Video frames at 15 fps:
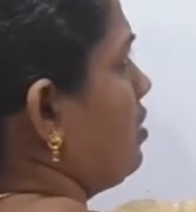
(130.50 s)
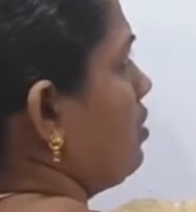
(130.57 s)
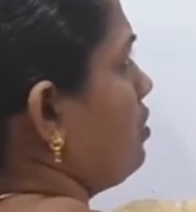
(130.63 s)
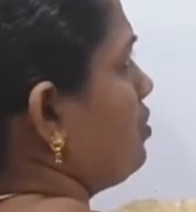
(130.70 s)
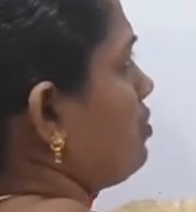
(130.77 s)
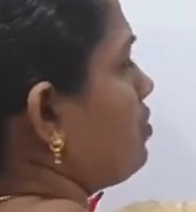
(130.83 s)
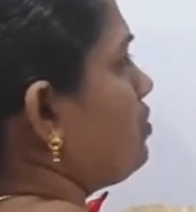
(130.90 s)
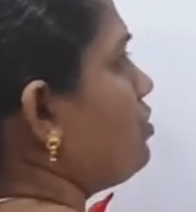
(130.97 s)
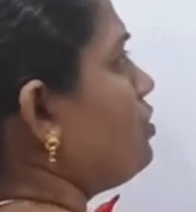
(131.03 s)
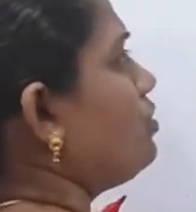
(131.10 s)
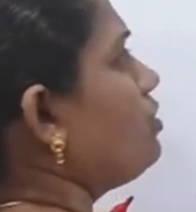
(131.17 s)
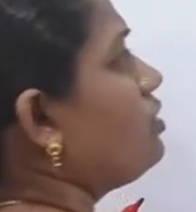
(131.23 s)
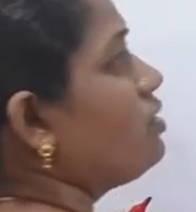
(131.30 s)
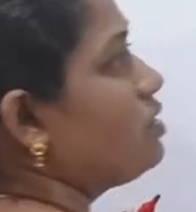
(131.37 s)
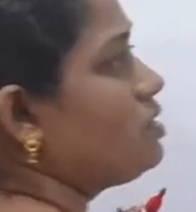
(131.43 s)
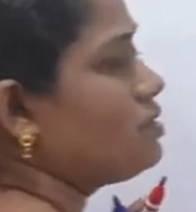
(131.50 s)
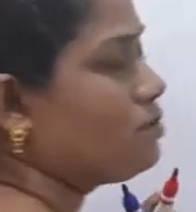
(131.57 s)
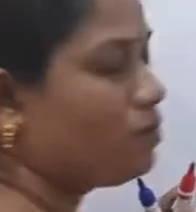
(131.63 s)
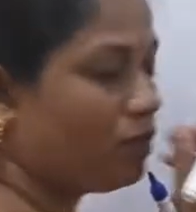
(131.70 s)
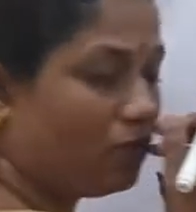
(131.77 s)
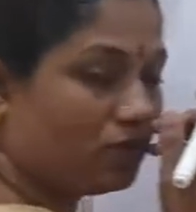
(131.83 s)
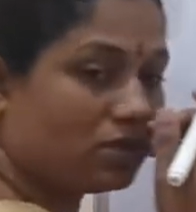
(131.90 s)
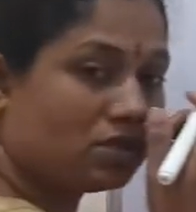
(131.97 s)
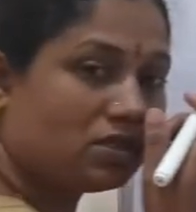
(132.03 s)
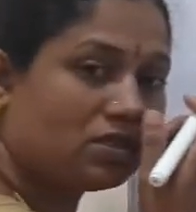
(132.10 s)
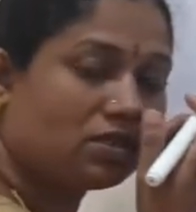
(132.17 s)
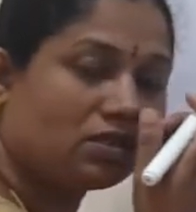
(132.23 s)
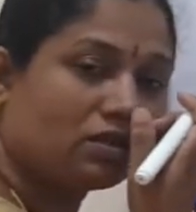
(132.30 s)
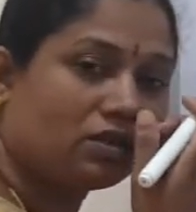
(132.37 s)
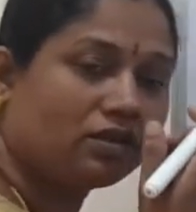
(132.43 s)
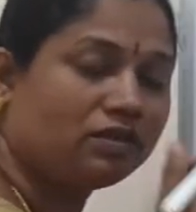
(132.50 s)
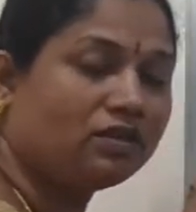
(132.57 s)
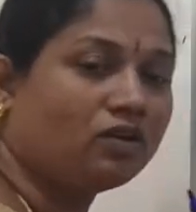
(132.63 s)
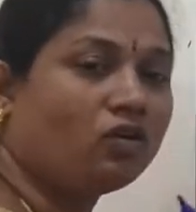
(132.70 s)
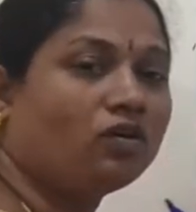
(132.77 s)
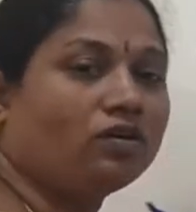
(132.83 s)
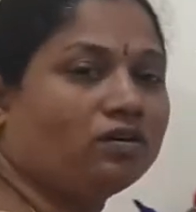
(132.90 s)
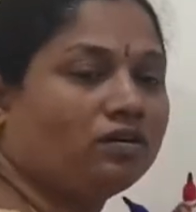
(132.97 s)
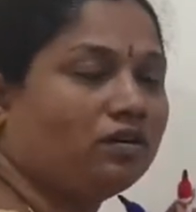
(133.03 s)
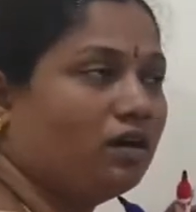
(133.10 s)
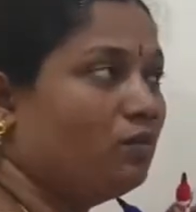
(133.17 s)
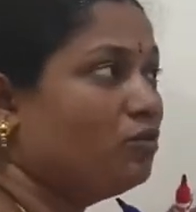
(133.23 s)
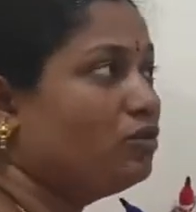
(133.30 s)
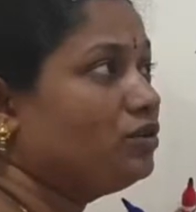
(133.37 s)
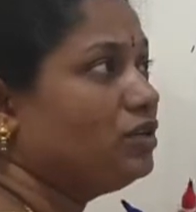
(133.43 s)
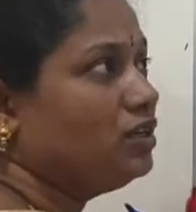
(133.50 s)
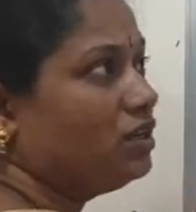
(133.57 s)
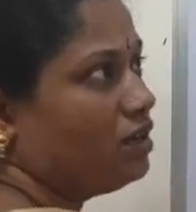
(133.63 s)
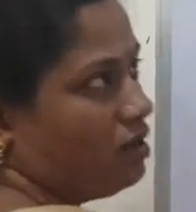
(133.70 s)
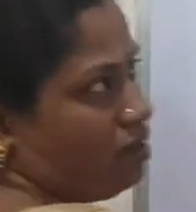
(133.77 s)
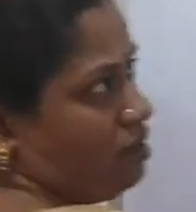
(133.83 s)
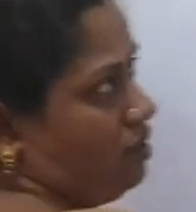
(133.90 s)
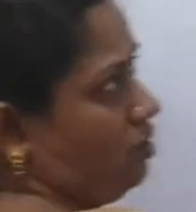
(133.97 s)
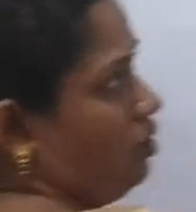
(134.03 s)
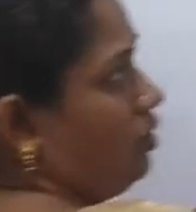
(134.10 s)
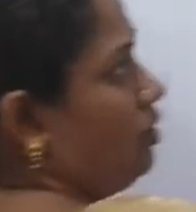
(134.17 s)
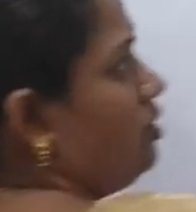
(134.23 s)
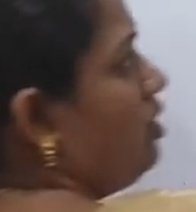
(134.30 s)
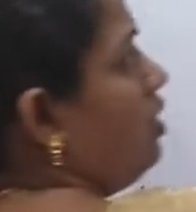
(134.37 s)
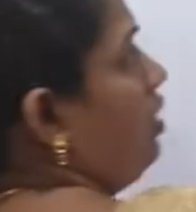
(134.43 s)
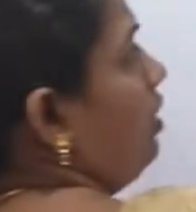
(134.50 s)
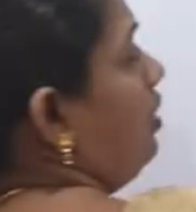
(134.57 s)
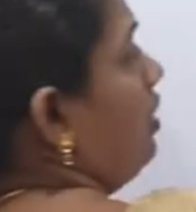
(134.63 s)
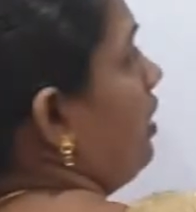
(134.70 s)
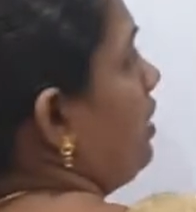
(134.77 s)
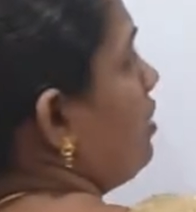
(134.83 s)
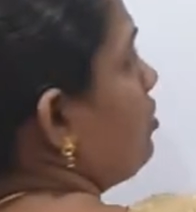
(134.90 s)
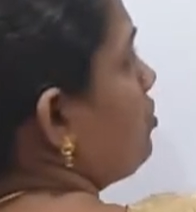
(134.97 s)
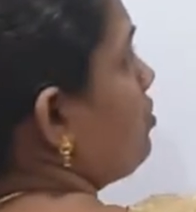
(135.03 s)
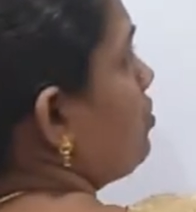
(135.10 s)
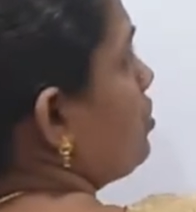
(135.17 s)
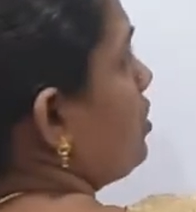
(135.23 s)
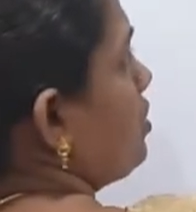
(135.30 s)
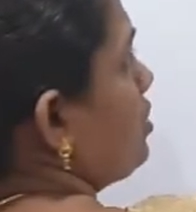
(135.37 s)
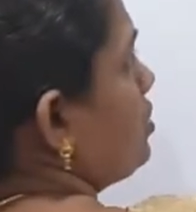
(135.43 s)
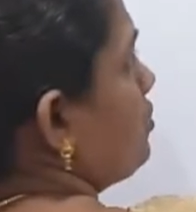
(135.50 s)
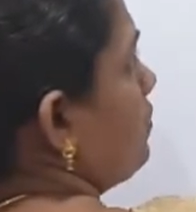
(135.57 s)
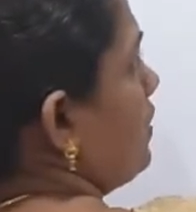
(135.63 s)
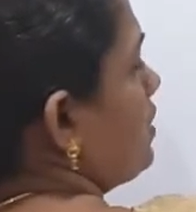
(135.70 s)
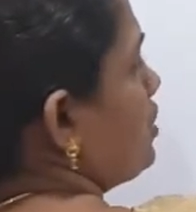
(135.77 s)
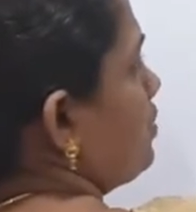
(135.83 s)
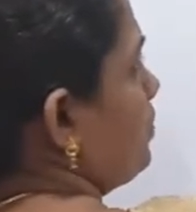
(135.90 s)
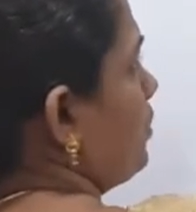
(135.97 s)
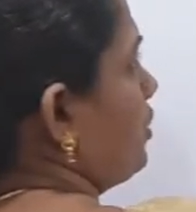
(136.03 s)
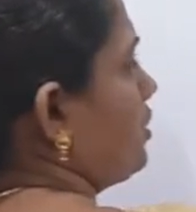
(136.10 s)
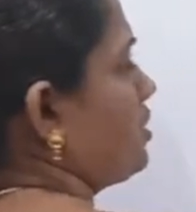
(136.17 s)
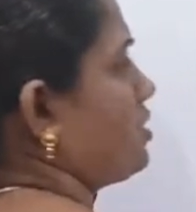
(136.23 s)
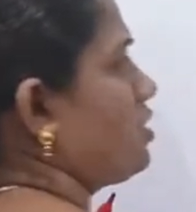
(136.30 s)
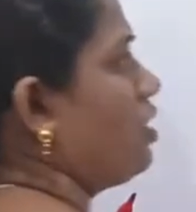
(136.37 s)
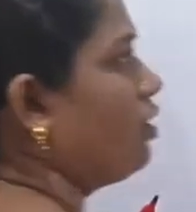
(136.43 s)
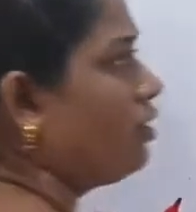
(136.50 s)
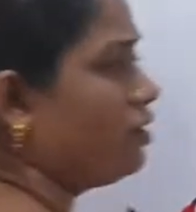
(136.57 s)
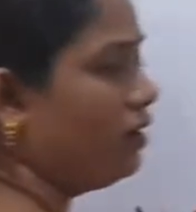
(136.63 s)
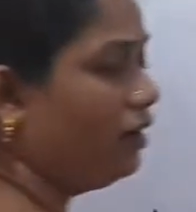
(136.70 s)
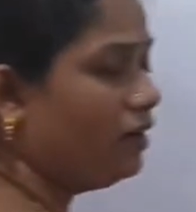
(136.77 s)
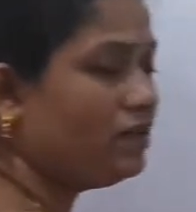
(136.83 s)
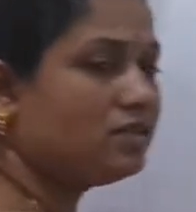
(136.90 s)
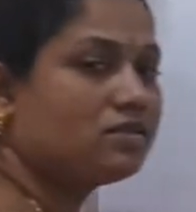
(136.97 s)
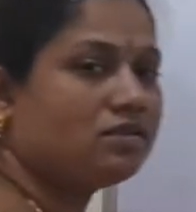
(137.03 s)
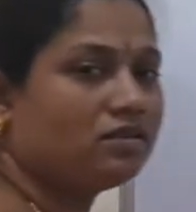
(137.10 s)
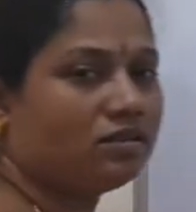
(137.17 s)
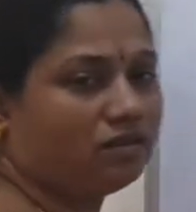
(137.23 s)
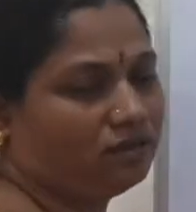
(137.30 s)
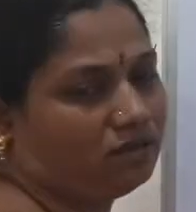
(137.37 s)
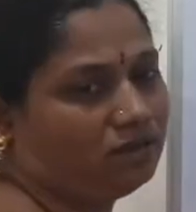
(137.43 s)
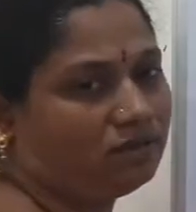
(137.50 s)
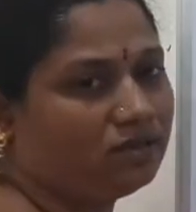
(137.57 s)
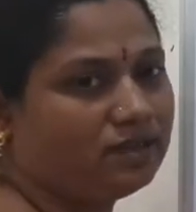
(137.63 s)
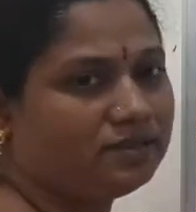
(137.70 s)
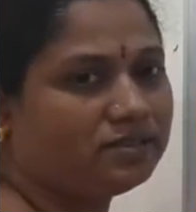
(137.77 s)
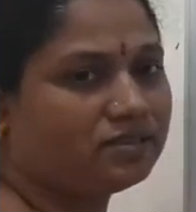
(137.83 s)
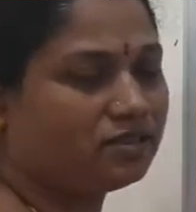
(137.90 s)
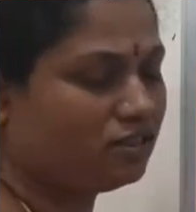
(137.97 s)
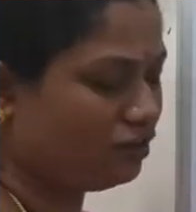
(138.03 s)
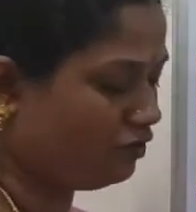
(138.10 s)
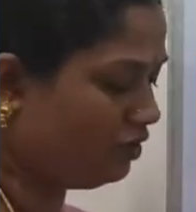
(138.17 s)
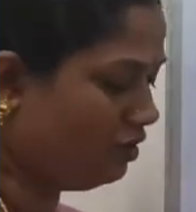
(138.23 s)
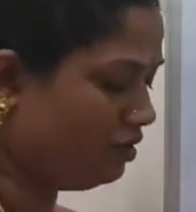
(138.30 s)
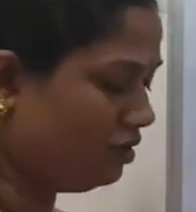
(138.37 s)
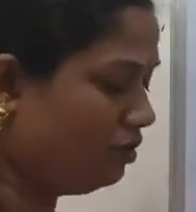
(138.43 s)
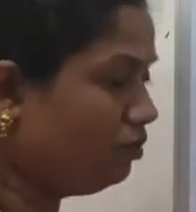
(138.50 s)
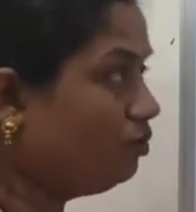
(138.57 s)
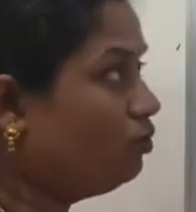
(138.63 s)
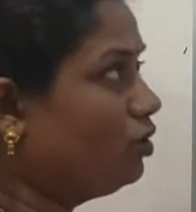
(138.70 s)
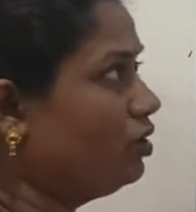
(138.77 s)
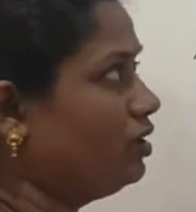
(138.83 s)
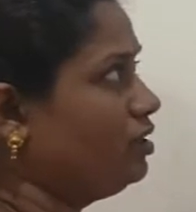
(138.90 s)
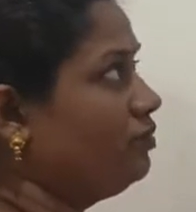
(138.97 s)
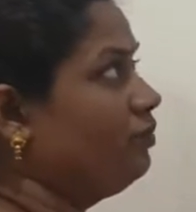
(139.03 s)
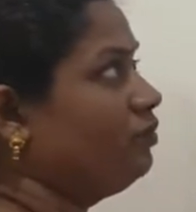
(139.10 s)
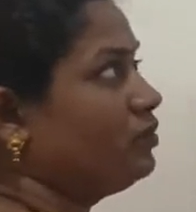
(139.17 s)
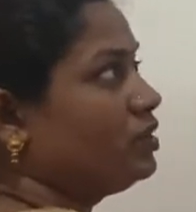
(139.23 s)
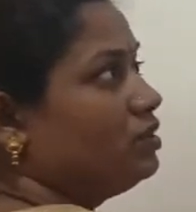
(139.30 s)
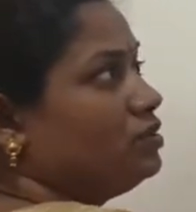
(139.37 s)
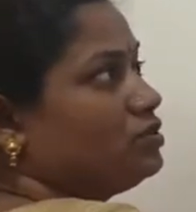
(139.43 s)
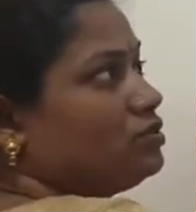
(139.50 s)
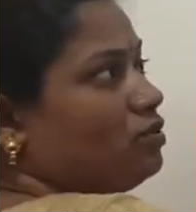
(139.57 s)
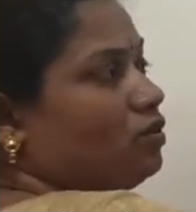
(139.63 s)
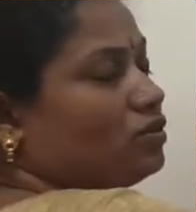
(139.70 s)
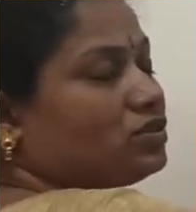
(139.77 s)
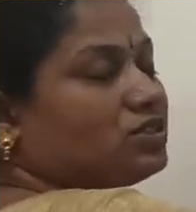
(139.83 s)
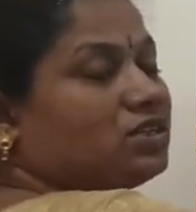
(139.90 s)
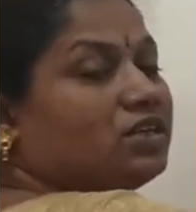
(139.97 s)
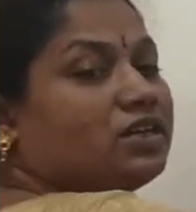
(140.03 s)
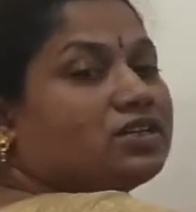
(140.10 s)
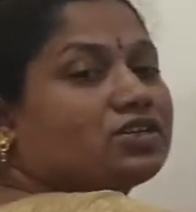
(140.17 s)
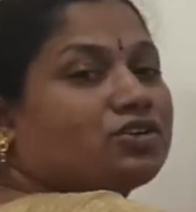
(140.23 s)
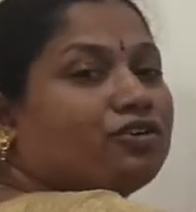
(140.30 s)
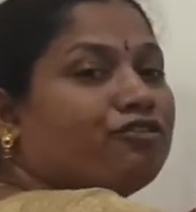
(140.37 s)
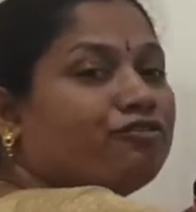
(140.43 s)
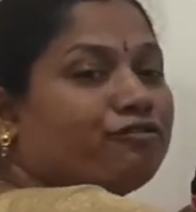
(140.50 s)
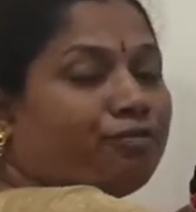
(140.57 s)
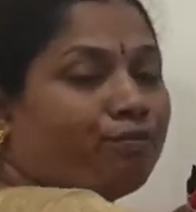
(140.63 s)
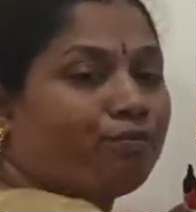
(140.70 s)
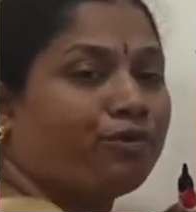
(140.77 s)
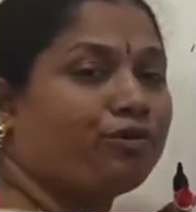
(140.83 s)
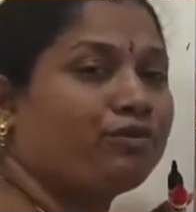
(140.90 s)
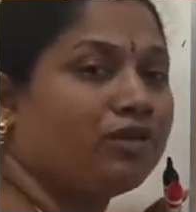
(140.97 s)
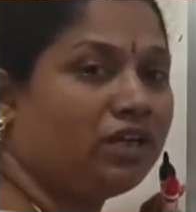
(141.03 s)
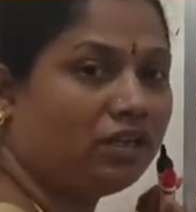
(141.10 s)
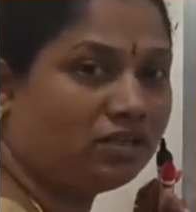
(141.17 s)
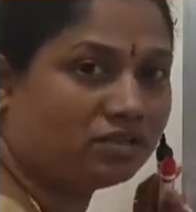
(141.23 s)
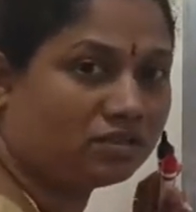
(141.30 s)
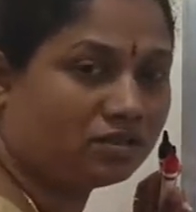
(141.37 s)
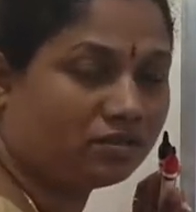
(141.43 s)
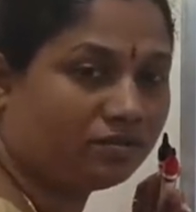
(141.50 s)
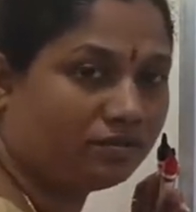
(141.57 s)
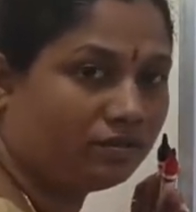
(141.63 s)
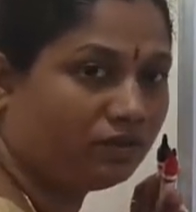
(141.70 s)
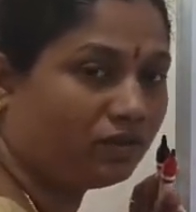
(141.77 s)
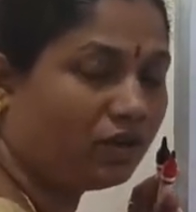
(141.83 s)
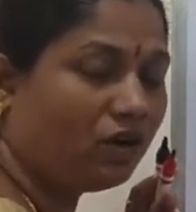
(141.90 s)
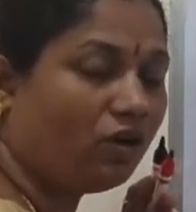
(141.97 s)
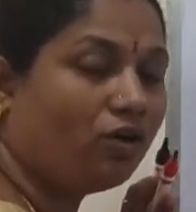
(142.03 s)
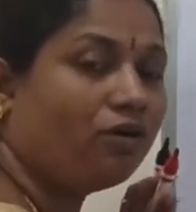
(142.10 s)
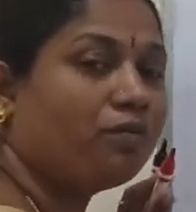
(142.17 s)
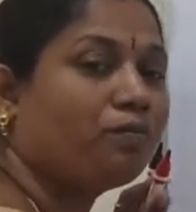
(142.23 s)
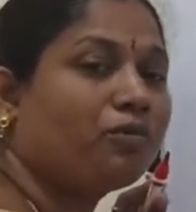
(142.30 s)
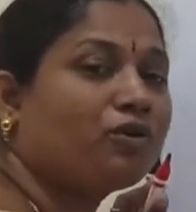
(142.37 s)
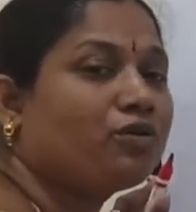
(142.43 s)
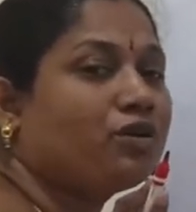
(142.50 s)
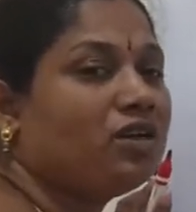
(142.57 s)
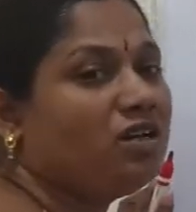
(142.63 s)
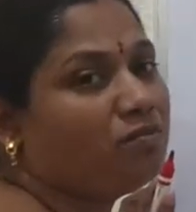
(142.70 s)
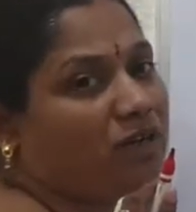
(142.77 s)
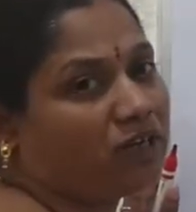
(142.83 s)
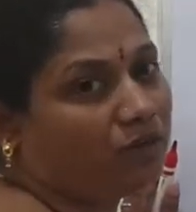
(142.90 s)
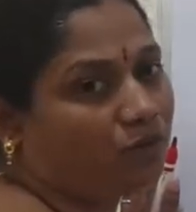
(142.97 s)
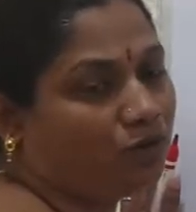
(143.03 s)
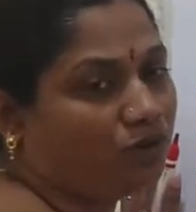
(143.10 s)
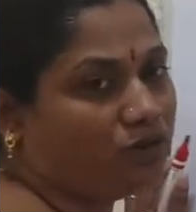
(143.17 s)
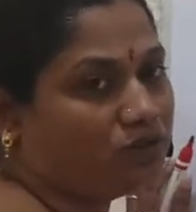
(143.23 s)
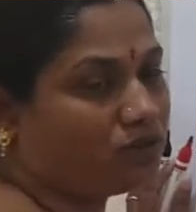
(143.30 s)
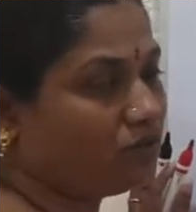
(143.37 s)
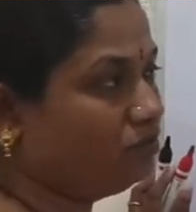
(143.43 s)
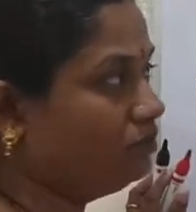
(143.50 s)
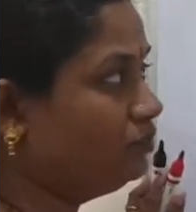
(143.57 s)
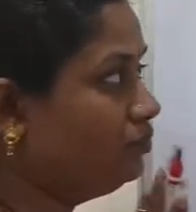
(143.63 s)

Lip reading: So during this process, the ammonia or nitrogenous waste products are released in our body. So oxidation of proteins, okay, or protein metabolism,